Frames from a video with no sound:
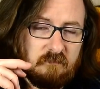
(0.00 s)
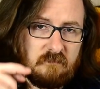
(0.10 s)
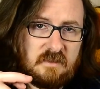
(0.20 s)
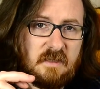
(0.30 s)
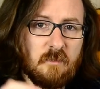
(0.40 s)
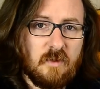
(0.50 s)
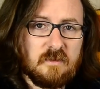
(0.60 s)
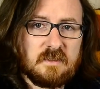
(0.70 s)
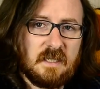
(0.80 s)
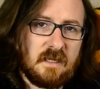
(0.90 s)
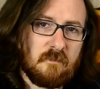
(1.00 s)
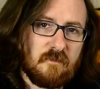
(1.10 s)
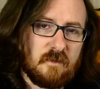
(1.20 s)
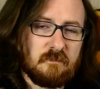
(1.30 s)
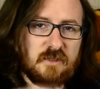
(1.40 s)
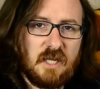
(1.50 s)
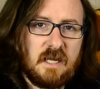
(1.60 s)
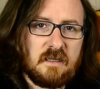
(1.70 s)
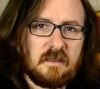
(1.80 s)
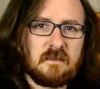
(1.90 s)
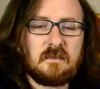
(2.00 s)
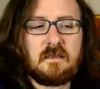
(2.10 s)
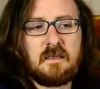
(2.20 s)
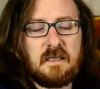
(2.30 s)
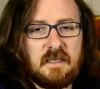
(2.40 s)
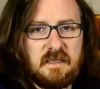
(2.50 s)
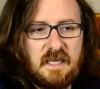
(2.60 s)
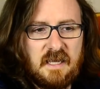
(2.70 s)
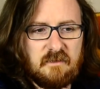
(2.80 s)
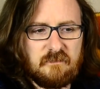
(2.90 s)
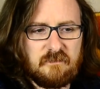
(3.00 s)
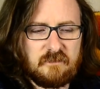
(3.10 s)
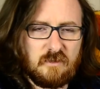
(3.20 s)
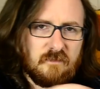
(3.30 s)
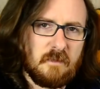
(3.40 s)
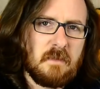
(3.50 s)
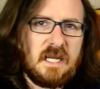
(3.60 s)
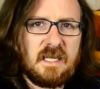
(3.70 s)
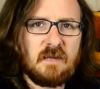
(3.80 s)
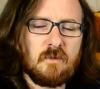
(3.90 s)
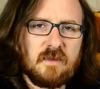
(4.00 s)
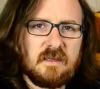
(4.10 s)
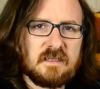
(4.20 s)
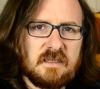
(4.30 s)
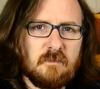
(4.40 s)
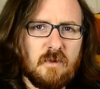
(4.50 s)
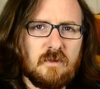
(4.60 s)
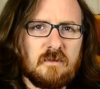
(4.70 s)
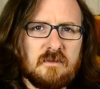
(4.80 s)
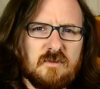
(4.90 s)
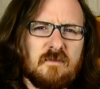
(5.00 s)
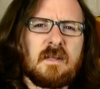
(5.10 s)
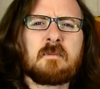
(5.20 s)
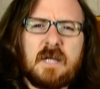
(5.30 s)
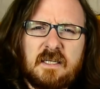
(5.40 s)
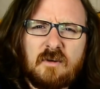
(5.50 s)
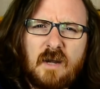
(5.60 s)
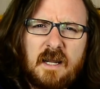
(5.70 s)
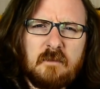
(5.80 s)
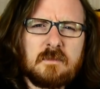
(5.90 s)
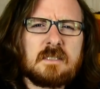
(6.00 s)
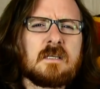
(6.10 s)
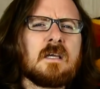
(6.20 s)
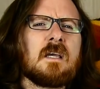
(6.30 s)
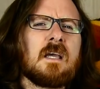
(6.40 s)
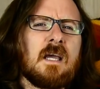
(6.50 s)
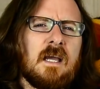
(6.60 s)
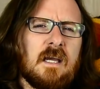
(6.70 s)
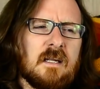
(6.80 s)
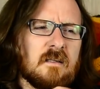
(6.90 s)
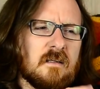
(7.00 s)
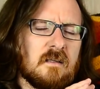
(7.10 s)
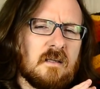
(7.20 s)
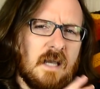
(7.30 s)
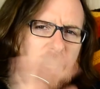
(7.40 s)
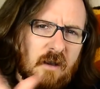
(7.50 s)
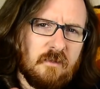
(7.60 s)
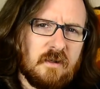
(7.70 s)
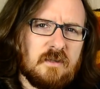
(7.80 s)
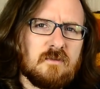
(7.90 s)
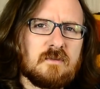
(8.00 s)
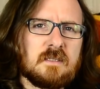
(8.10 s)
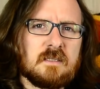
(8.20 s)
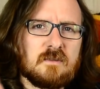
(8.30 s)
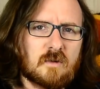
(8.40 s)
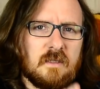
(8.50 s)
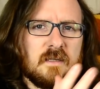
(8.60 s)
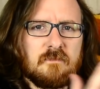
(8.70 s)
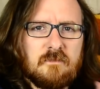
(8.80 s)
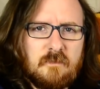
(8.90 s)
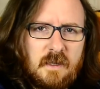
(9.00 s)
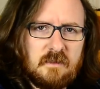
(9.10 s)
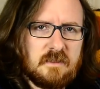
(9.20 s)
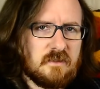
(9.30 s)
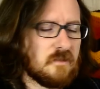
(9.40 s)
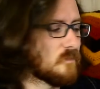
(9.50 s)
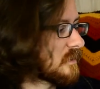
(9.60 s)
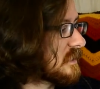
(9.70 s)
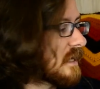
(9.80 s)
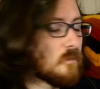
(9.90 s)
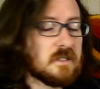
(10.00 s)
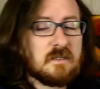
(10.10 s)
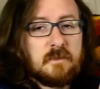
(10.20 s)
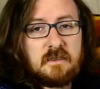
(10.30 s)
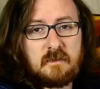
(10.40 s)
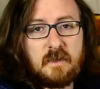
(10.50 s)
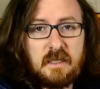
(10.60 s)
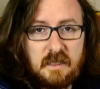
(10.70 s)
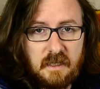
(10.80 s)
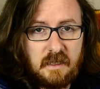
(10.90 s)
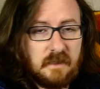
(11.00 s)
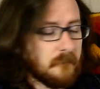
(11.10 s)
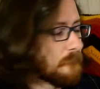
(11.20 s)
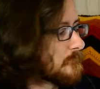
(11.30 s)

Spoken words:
symbols that come from China, and they have sort of a meaning within the symbol. They're sort of like pictograms, and how they're used is totally different from how these are used. But today we're just going to be talking about Hiragana.